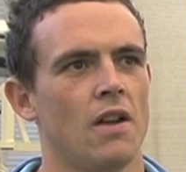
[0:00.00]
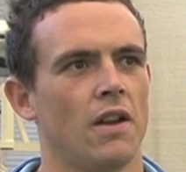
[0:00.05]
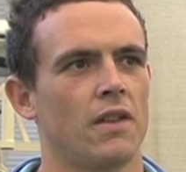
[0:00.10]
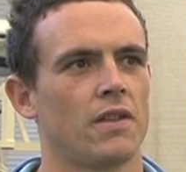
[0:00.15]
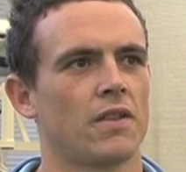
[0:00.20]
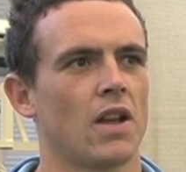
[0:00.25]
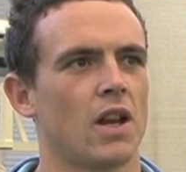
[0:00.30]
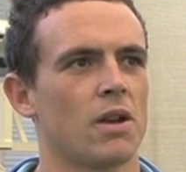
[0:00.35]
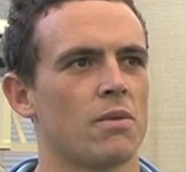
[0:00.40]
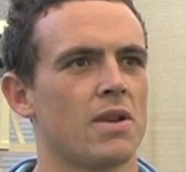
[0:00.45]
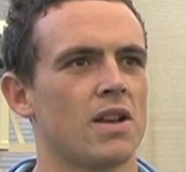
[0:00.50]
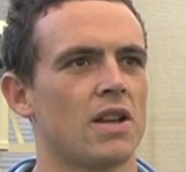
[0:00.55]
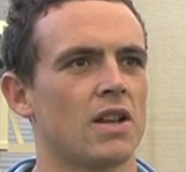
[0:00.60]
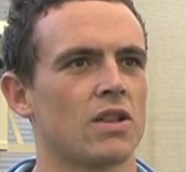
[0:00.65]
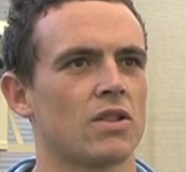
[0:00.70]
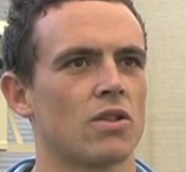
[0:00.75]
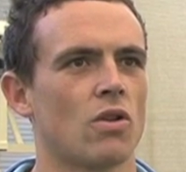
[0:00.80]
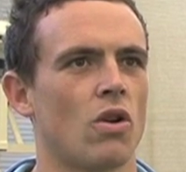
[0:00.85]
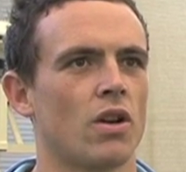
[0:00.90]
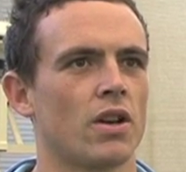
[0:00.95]
It's going to be an
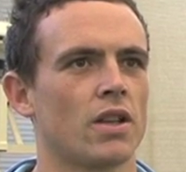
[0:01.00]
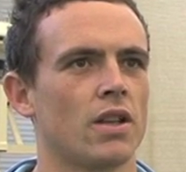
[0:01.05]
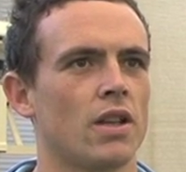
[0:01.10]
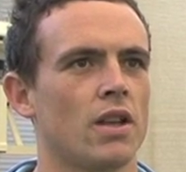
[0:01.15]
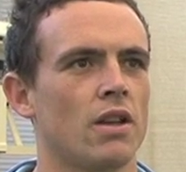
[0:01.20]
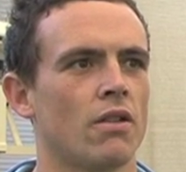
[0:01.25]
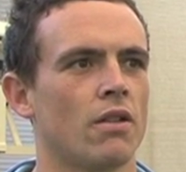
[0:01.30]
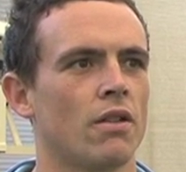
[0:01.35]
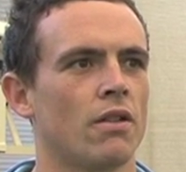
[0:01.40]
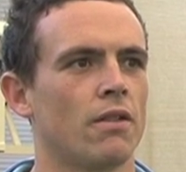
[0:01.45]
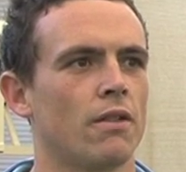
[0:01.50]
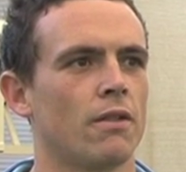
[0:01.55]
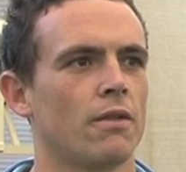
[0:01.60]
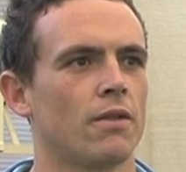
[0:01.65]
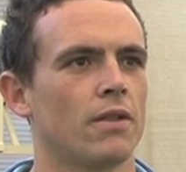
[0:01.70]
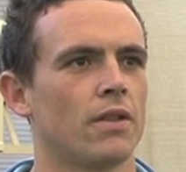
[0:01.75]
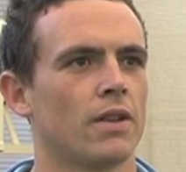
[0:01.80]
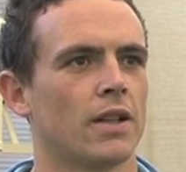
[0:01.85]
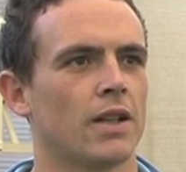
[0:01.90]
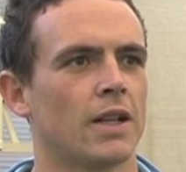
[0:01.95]
exciting year, and
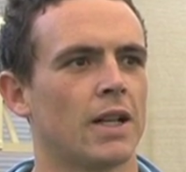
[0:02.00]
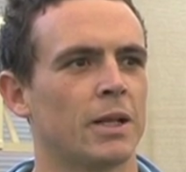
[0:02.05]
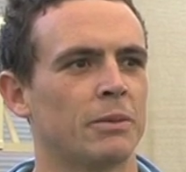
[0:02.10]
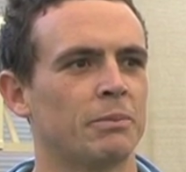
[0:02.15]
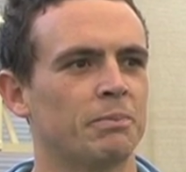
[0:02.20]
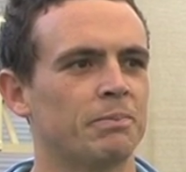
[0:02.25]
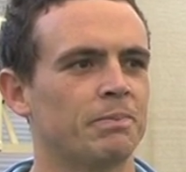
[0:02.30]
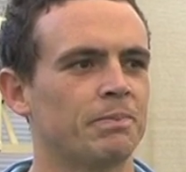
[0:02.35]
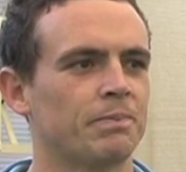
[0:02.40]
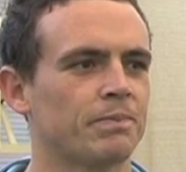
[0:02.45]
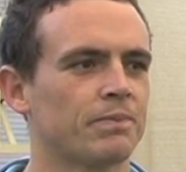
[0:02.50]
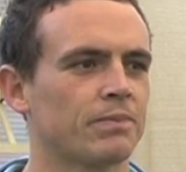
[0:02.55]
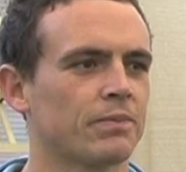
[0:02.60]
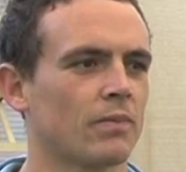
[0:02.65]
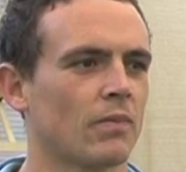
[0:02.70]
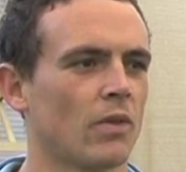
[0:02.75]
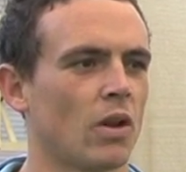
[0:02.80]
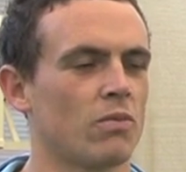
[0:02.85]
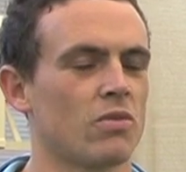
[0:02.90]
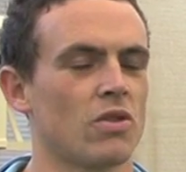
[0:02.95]

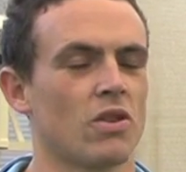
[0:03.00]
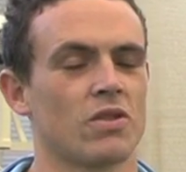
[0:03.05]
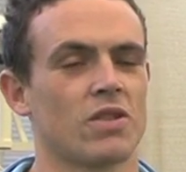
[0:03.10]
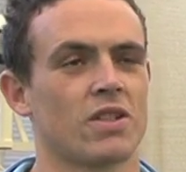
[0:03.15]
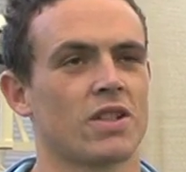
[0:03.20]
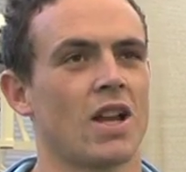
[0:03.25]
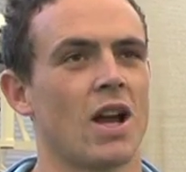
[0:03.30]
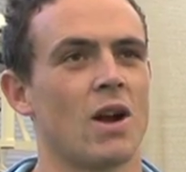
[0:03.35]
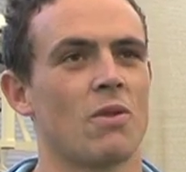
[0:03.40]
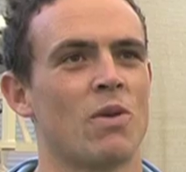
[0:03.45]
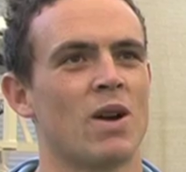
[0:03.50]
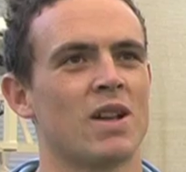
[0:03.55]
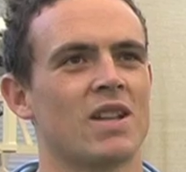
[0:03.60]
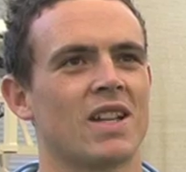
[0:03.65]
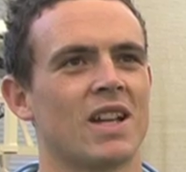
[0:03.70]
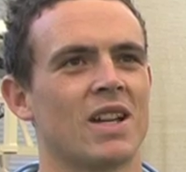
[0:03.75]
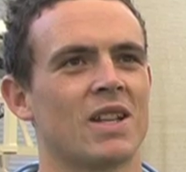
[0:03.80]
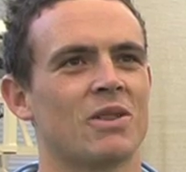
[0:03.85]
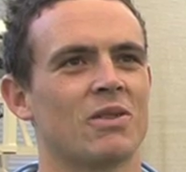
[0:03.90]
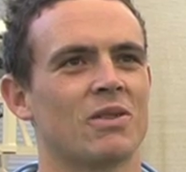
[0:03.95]
I just can't wait
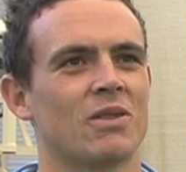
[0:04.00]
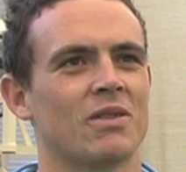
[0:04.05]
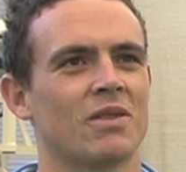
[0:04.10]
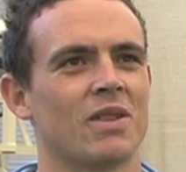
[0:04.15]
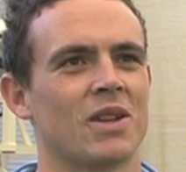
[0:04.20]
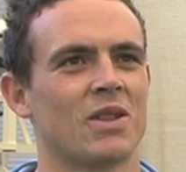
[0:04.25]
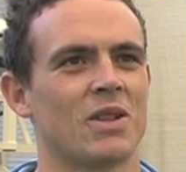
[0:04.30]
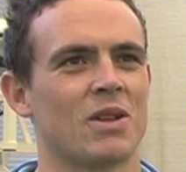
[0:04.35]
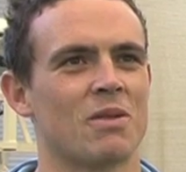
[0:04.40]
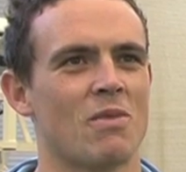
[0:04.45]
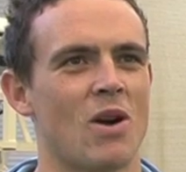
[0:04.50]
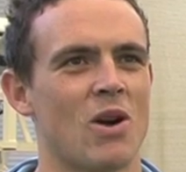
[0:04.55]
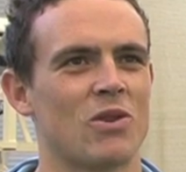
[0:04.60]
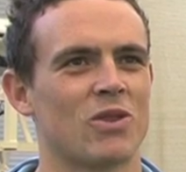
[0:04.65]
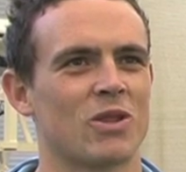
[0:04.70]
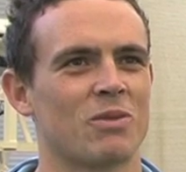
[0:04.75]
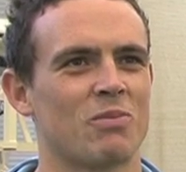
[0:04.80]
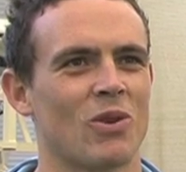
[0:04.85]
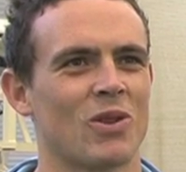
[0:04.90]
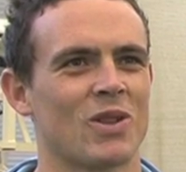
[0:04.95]
to get into it. Neither can
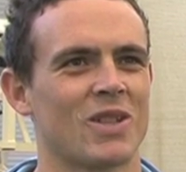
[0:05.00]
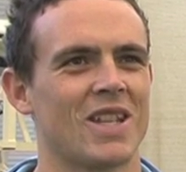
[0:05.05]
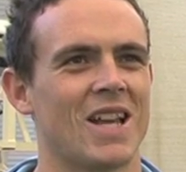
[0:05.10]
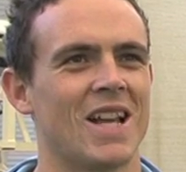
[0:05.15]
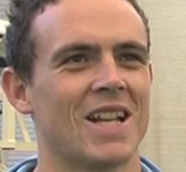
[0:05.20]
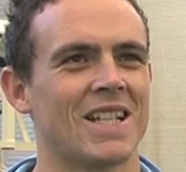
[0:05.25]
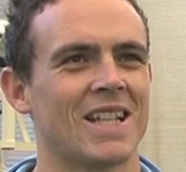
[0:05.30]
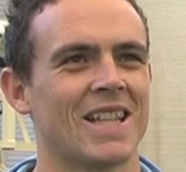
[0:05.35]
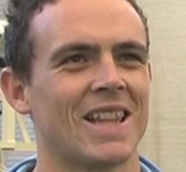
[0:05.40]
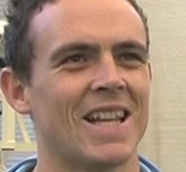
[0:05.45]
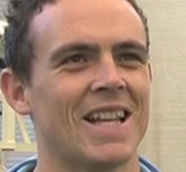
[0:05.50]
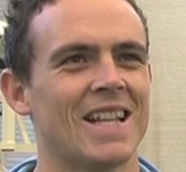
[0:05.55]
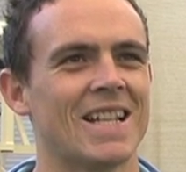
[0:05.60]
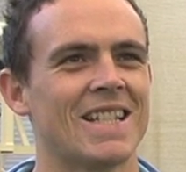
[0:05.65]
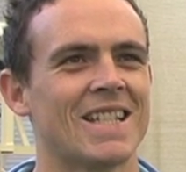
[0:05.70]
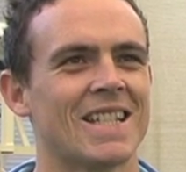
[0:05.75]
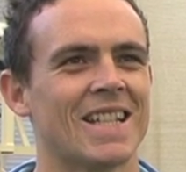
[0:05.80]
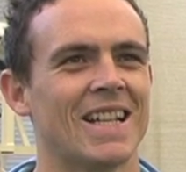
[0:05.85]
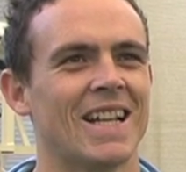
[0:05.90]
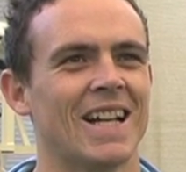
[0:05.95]
Moses, by the sounds of
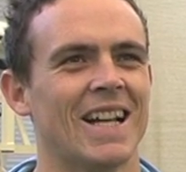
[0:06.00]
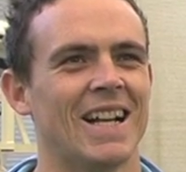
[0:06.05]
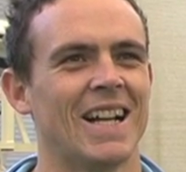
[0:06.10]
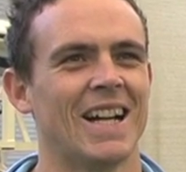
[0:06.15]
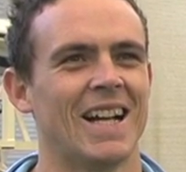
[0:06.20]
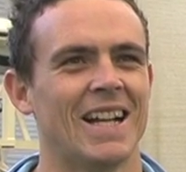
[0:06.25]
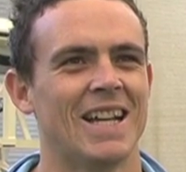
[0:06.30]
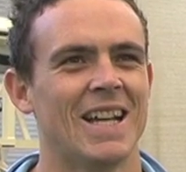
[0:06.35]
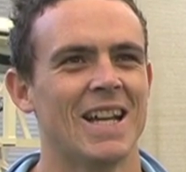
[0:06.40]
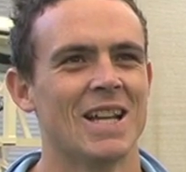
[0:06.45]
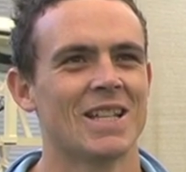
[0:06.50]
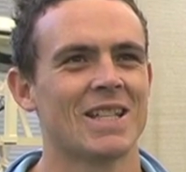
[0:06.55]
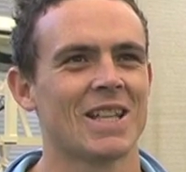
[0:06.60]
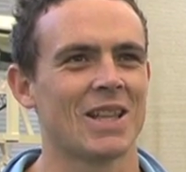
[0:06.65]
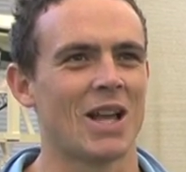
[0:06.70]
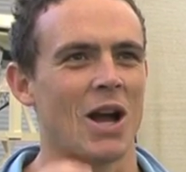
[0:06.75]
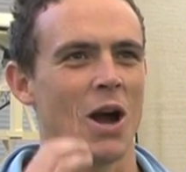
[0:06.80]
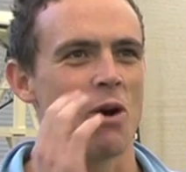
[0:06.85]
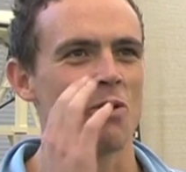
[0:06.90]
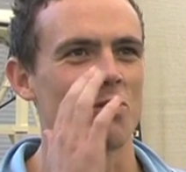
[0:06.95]
things. Is that
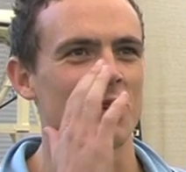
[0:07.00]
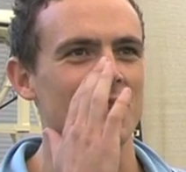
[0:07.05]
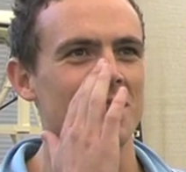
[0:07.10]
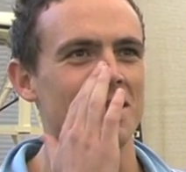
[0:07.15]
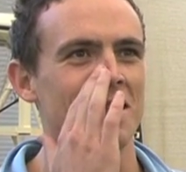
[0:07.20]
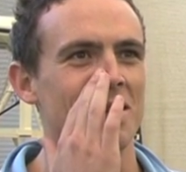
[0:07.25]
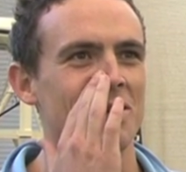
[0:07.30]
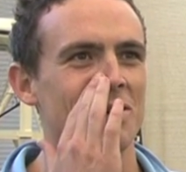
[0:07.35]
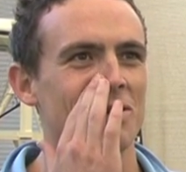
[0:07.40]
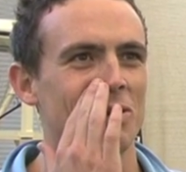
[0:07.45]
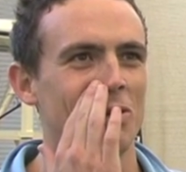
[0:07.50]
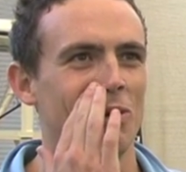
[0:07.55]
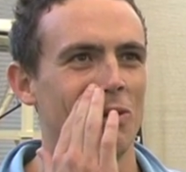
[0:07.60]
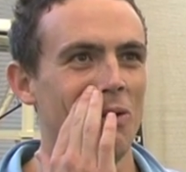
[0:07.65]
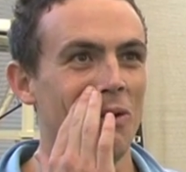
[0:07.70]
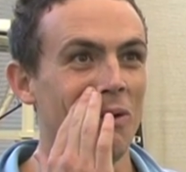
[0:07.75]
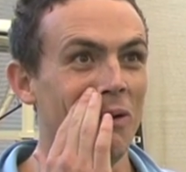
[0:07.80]
the Hulk in there? Is it?